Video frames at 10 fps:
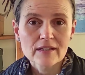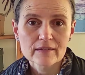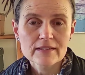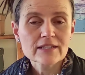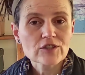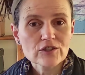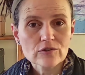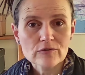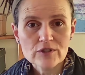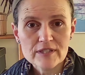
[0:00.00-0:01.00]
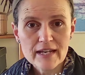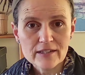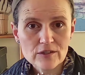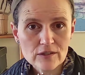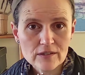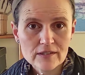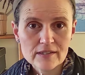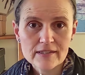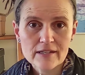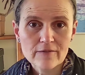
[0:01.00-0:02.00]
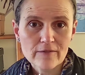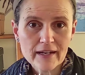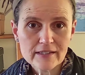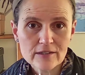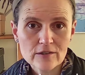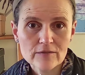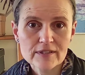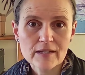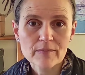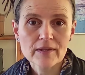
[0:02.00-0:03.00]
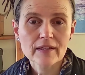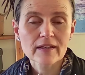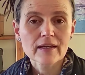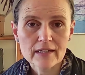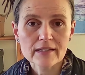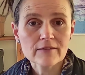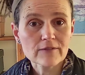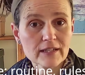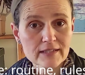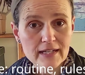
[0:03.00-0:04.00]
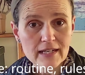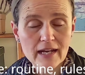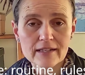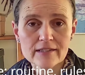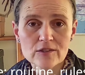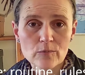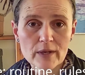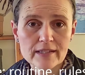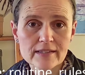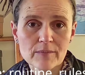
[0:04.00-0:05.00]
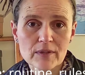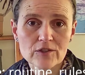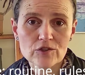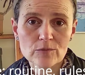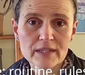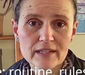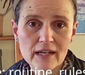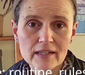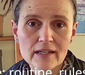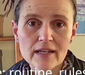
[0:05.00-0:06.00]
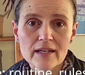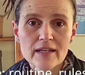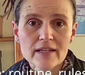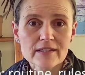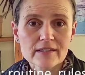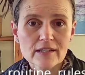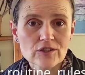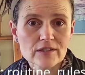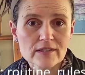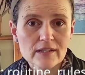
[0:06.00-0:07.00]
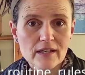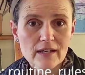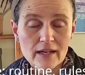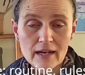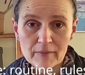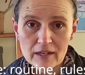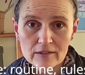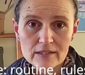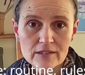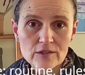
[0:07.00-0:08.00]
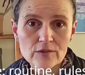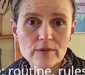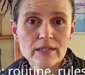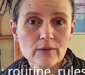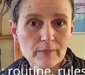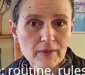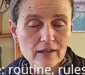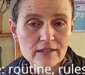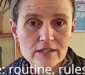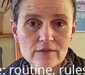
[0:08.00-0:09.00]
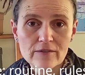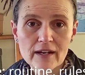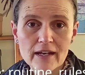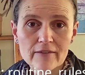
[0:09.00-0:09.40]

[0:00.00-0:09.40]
teaching children to take turns instead of fighting over something, giving a deadline as to when something should be done, such as, "I'm counting to 3 or I'm counting to 5.